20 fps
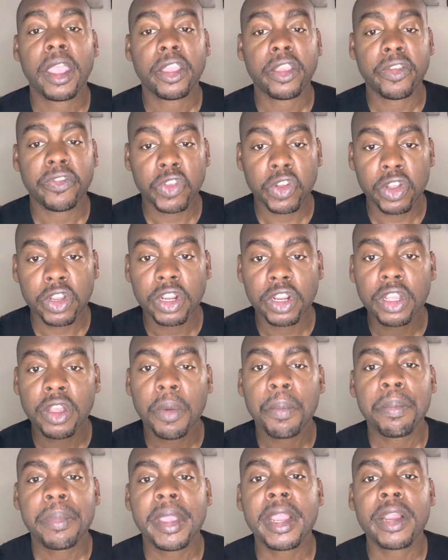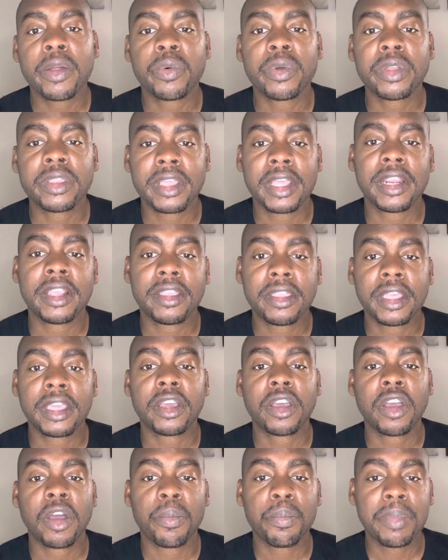If you're going to compare it with
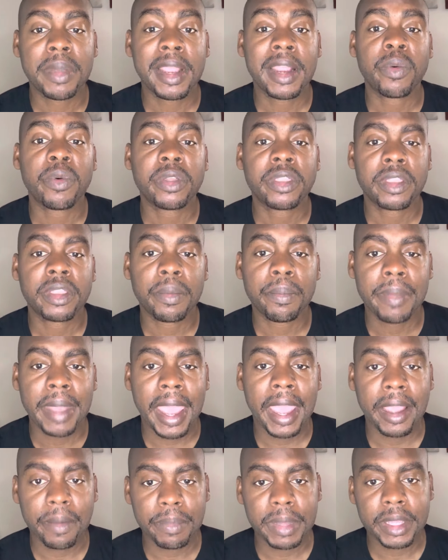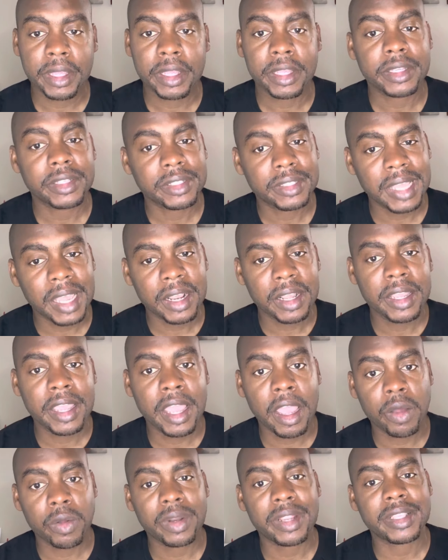anything, compare it with a bank because that
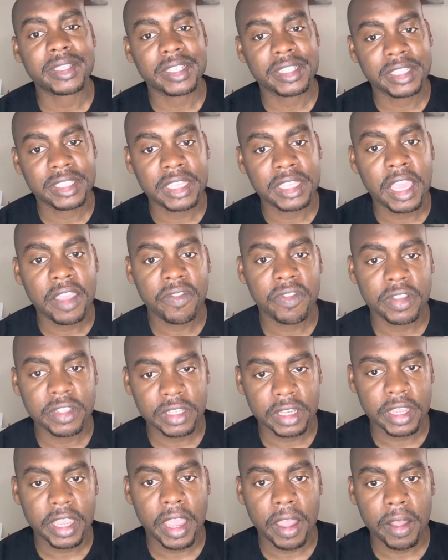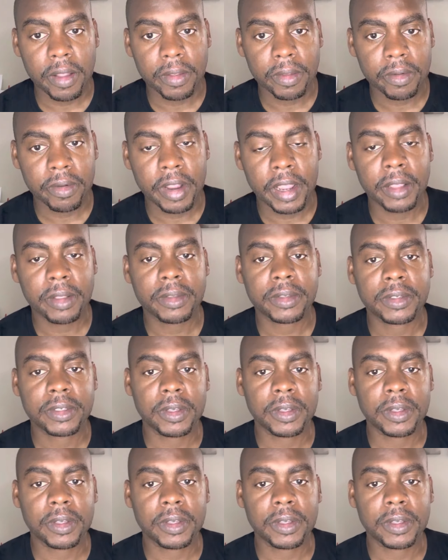account is a savings account, right?